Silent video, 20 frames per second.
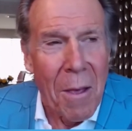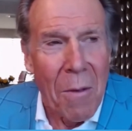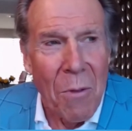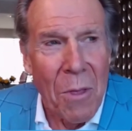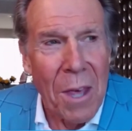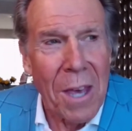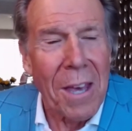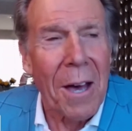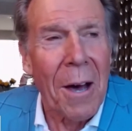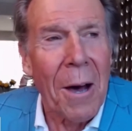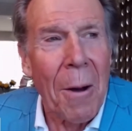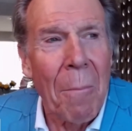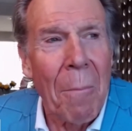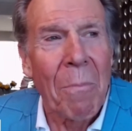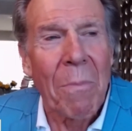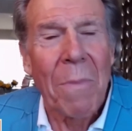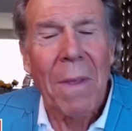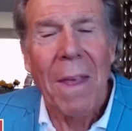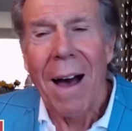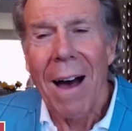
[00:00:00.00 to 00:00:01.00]
I
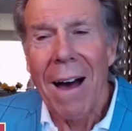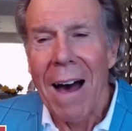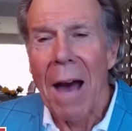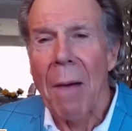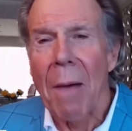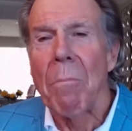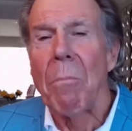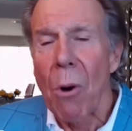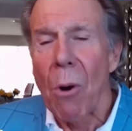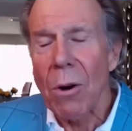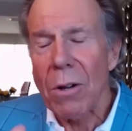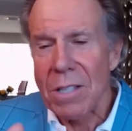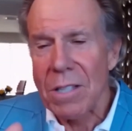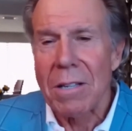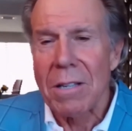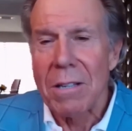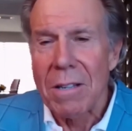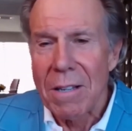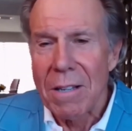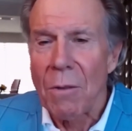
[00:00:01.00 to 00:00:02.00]
booked
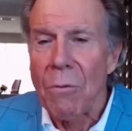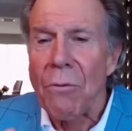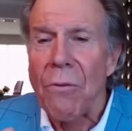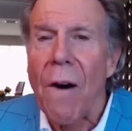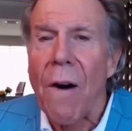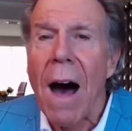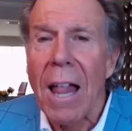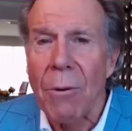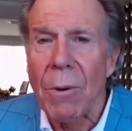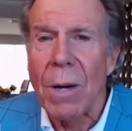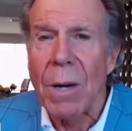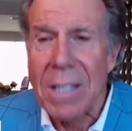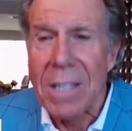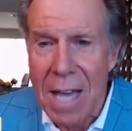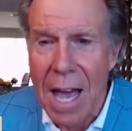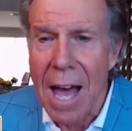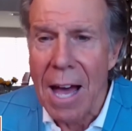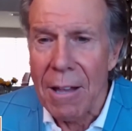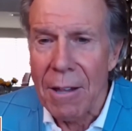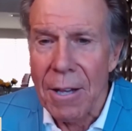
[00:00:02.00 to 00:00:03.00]
the following
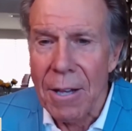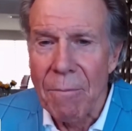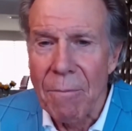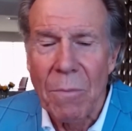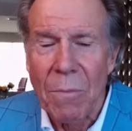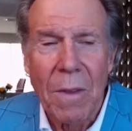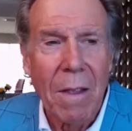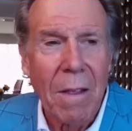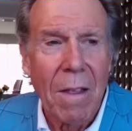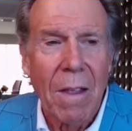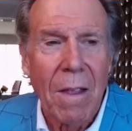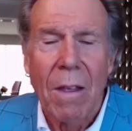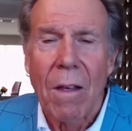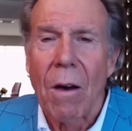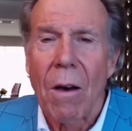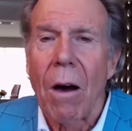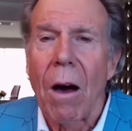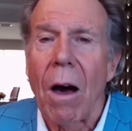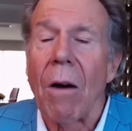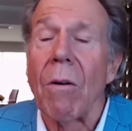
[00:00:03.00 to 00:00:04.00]
talent:
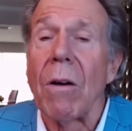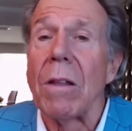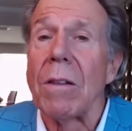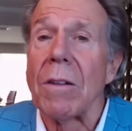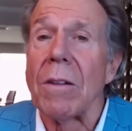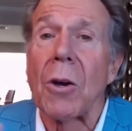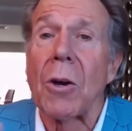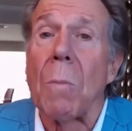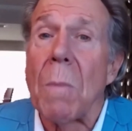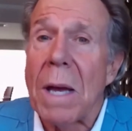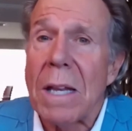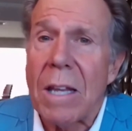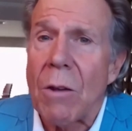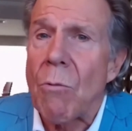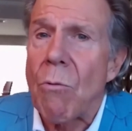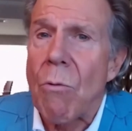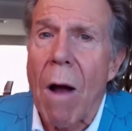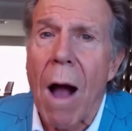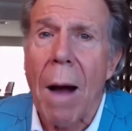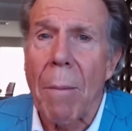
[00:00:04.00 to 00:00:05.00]
the
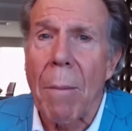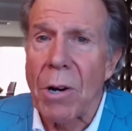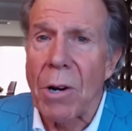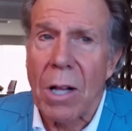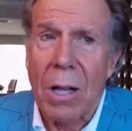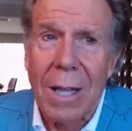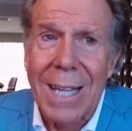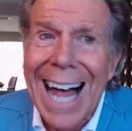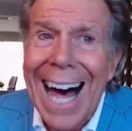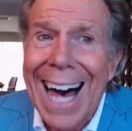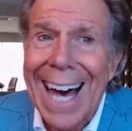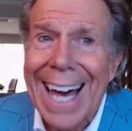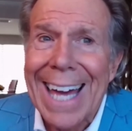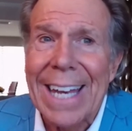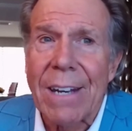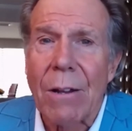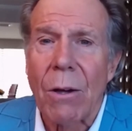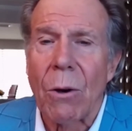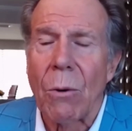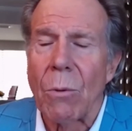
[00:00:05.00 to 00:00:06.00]
comedian Robert
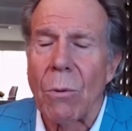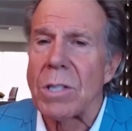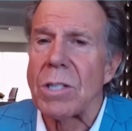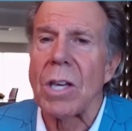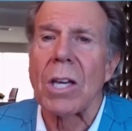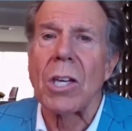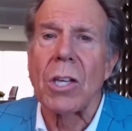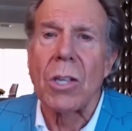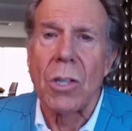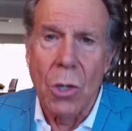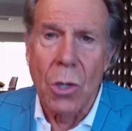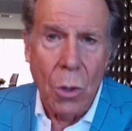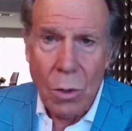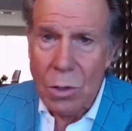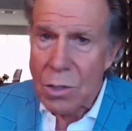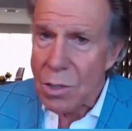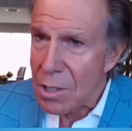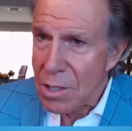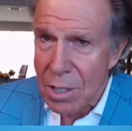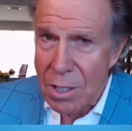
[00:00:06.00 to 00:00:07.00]
Klein, who was a
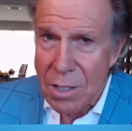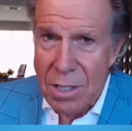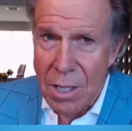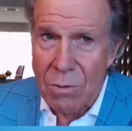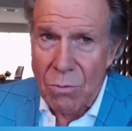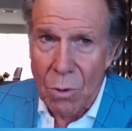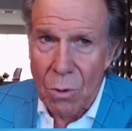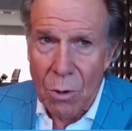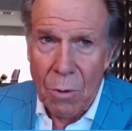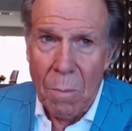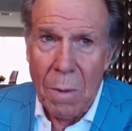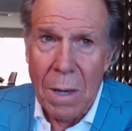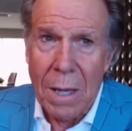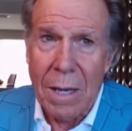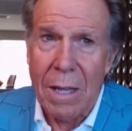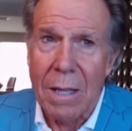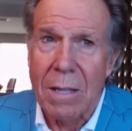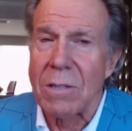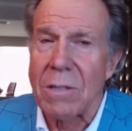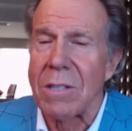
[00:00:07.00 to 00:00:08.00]
hugely successful
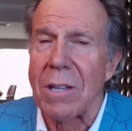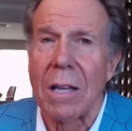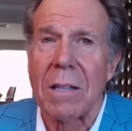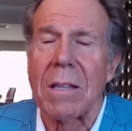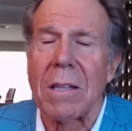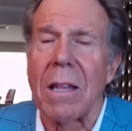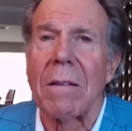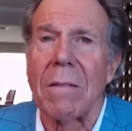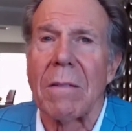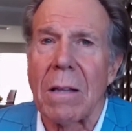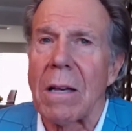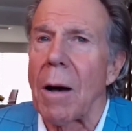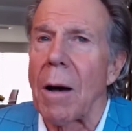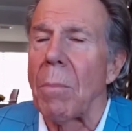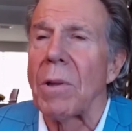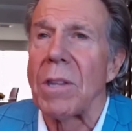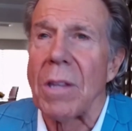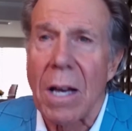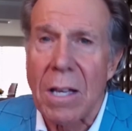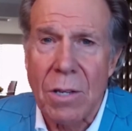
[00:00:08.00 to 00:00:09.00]
comedian, a couple
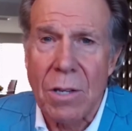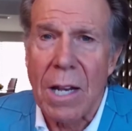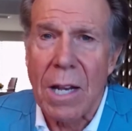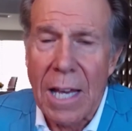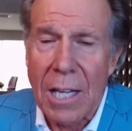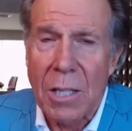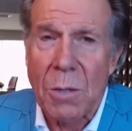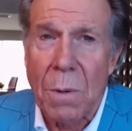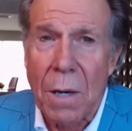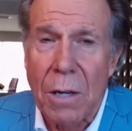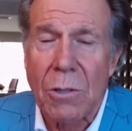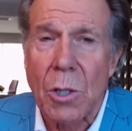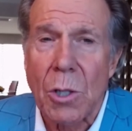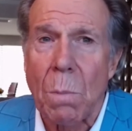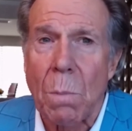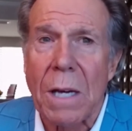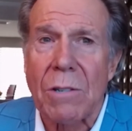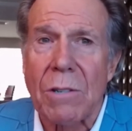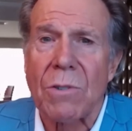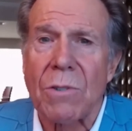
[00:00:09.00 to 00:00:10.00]
dozen HBO
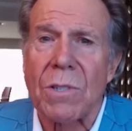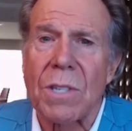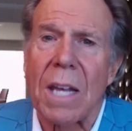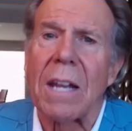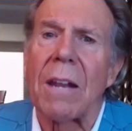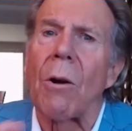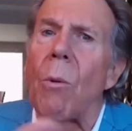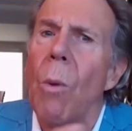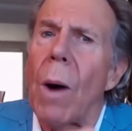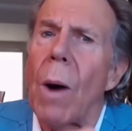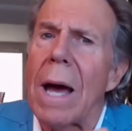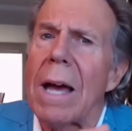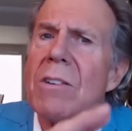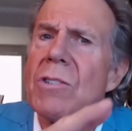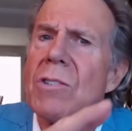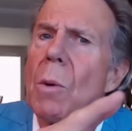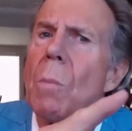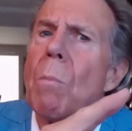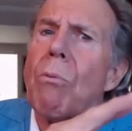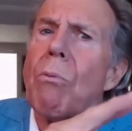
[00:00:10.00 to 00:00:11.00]
specials, and in a way
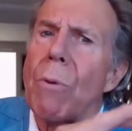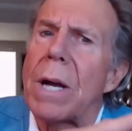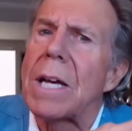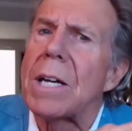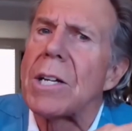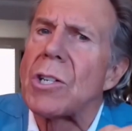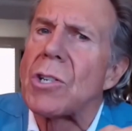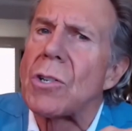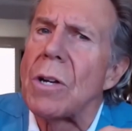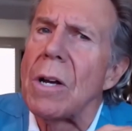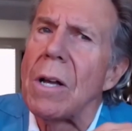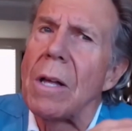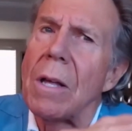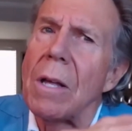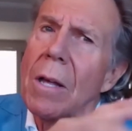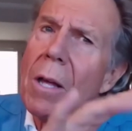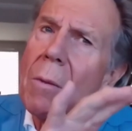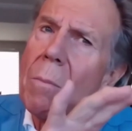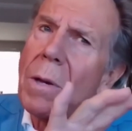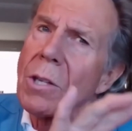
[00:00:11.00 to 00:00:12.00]
is a bridge
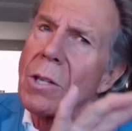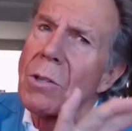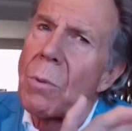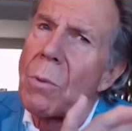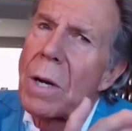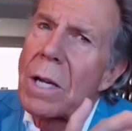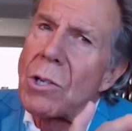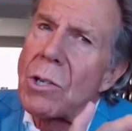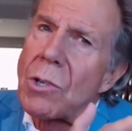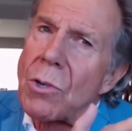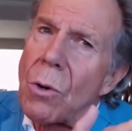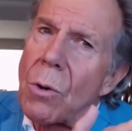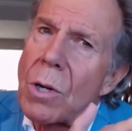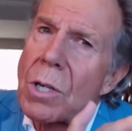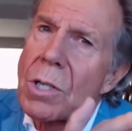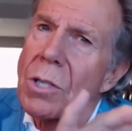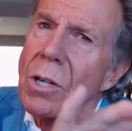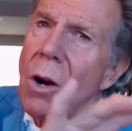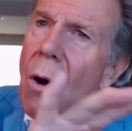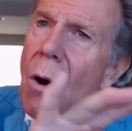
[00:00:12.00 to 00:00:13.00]
between
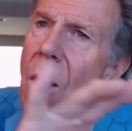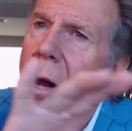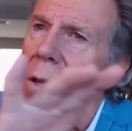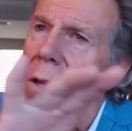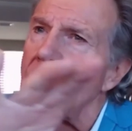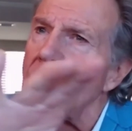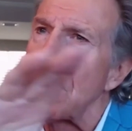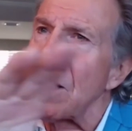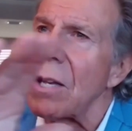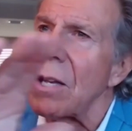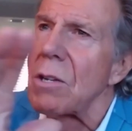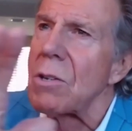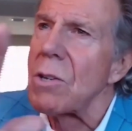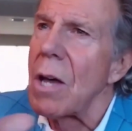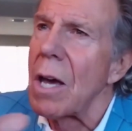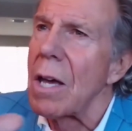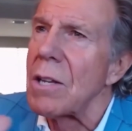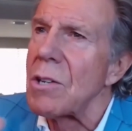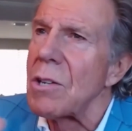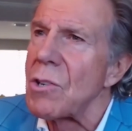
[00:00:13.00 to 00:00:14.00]
George Carlin
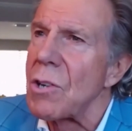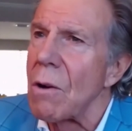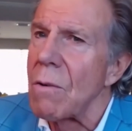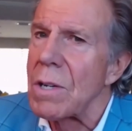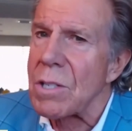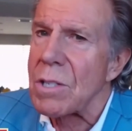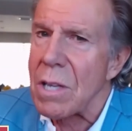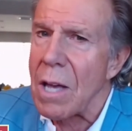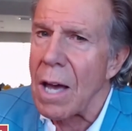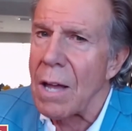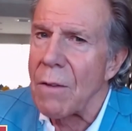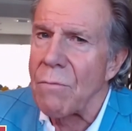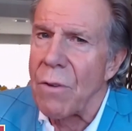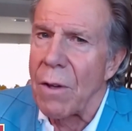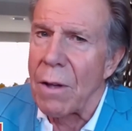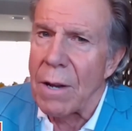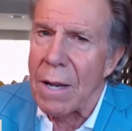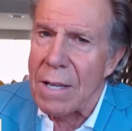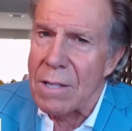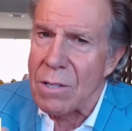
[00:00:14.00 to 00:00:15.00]
and Jerry
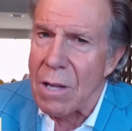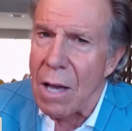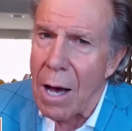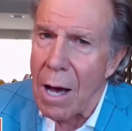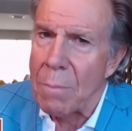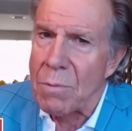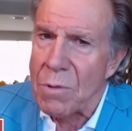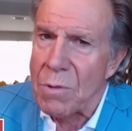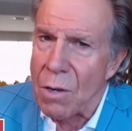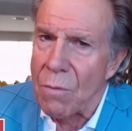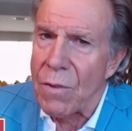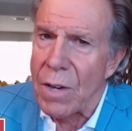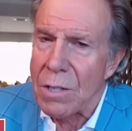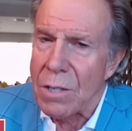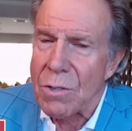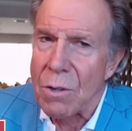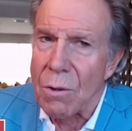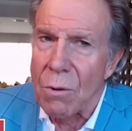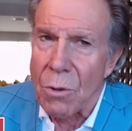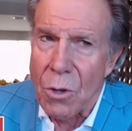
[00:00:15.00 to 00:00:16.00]
Seinfeld as
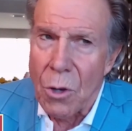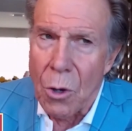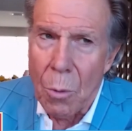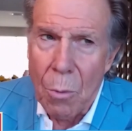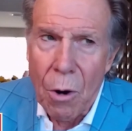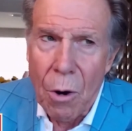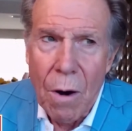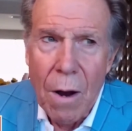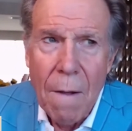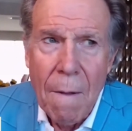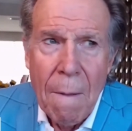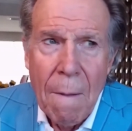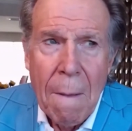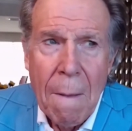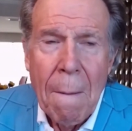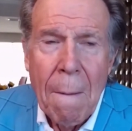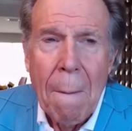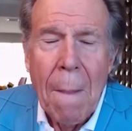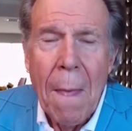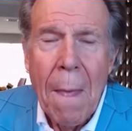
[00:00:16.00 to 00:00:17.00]
observational humor,
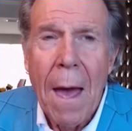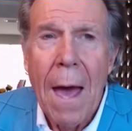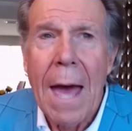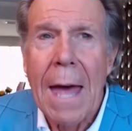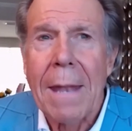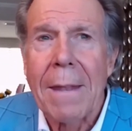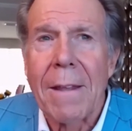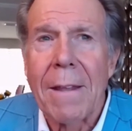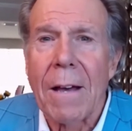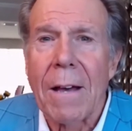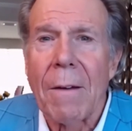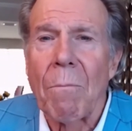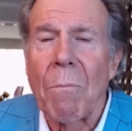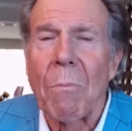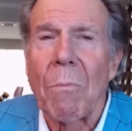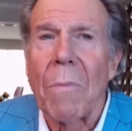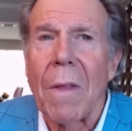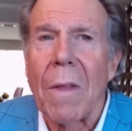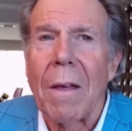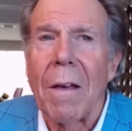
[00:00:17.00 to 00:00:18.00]
and
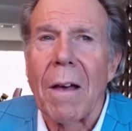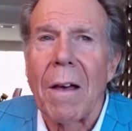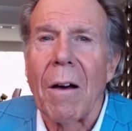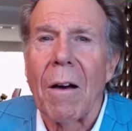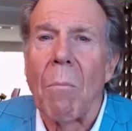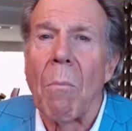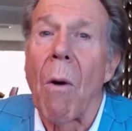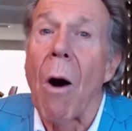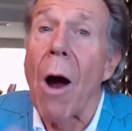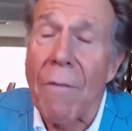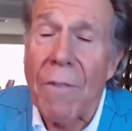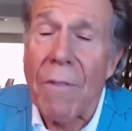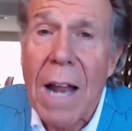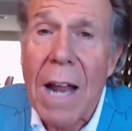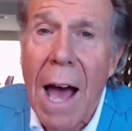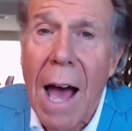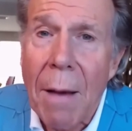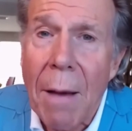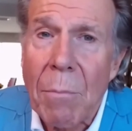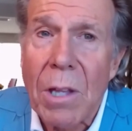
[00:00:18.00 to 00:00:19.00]
Marvin
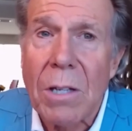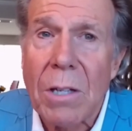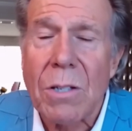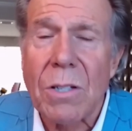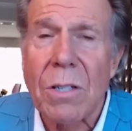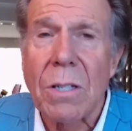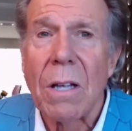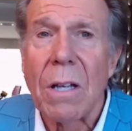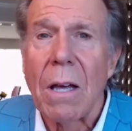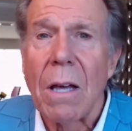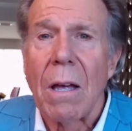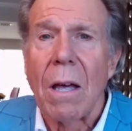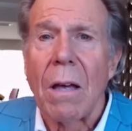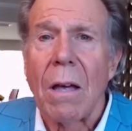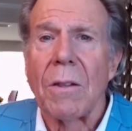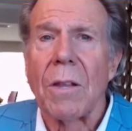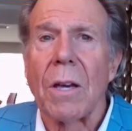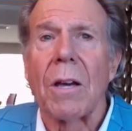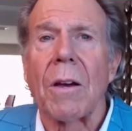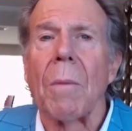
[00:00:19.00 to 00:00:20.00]
Hamlisch,
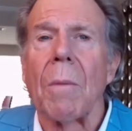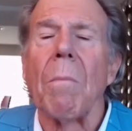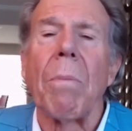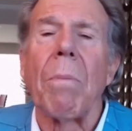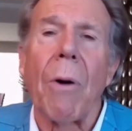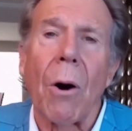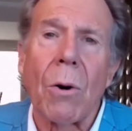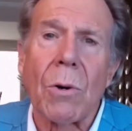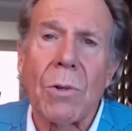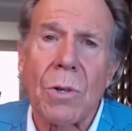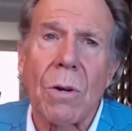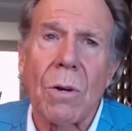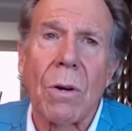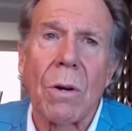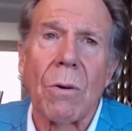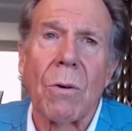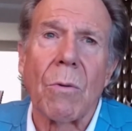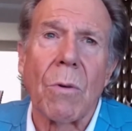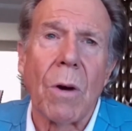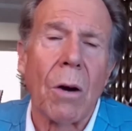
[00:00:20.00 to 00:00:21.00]
the
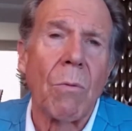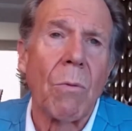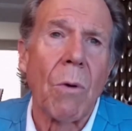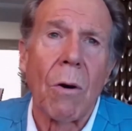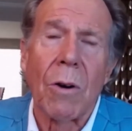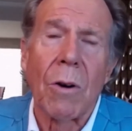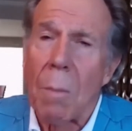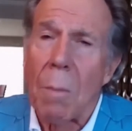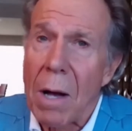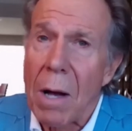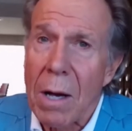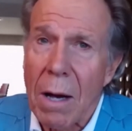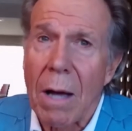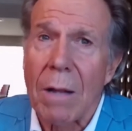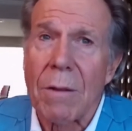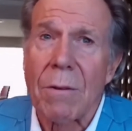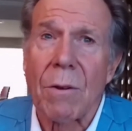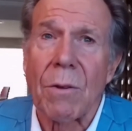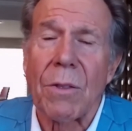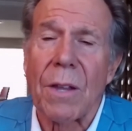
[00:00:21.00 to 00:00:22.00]
composer who wrote, among
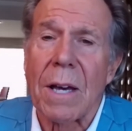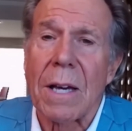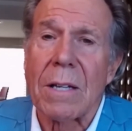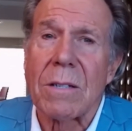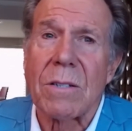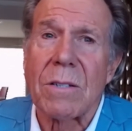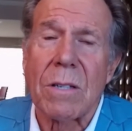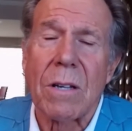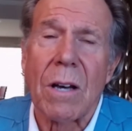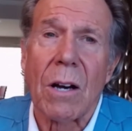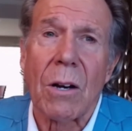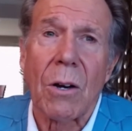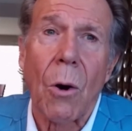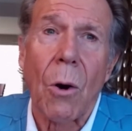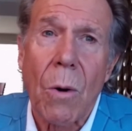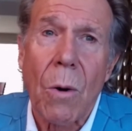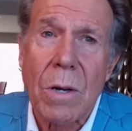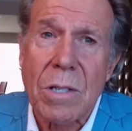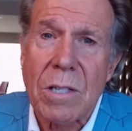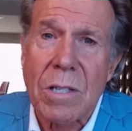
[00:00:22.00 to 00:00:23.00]
other things, A
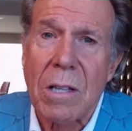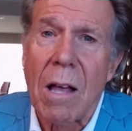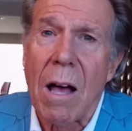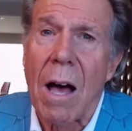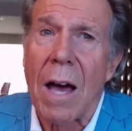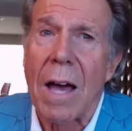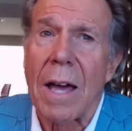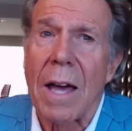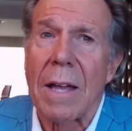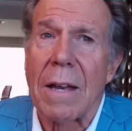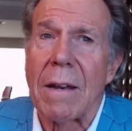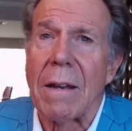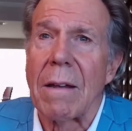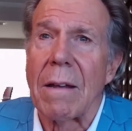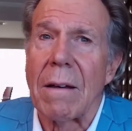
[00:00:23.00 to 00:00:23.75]
Chorus Line,